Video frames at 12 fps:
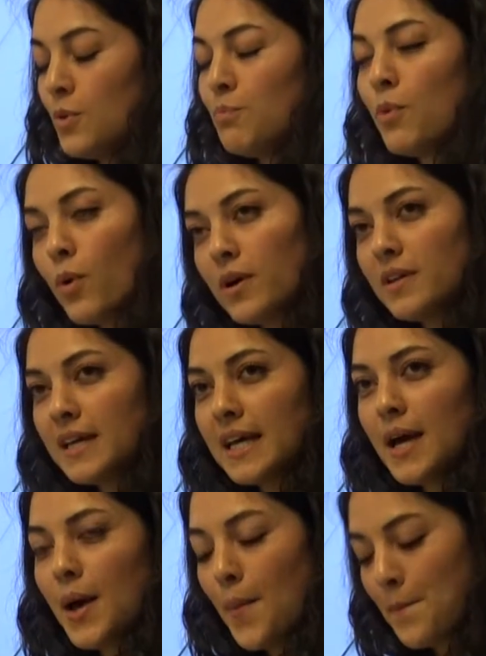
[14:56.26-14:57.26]

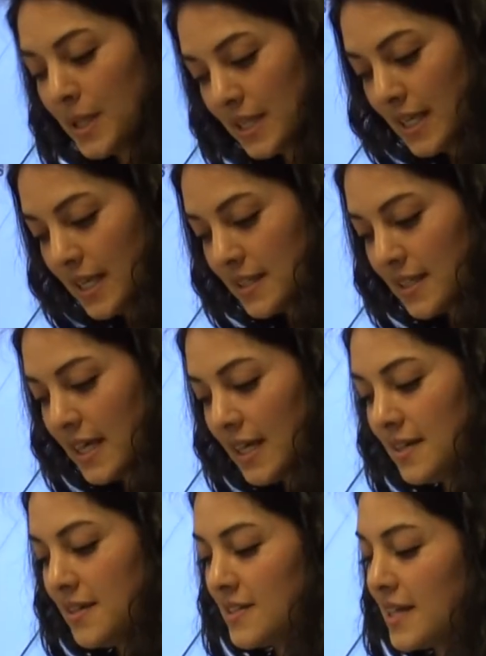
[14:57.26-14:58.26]
Morally,
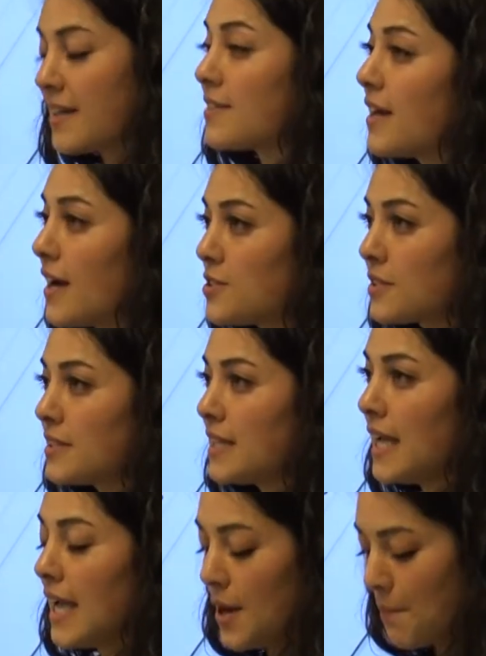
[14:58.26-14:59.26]
politically,
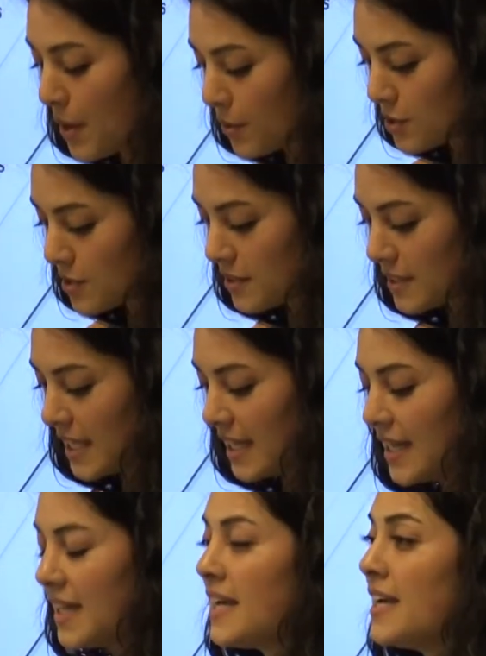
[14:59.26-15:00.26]
psychologically, and
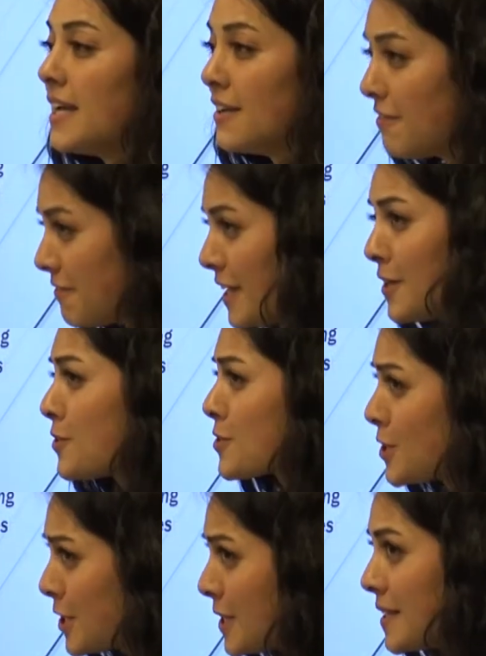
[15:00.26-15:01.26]
emotionally, it feels
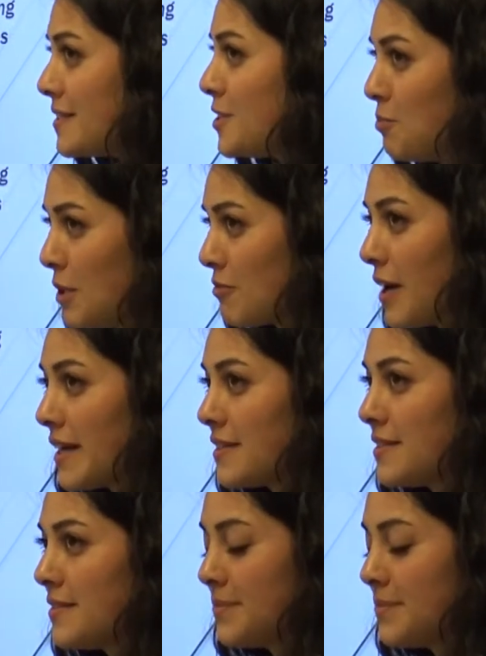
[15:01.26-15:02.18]
good to be right.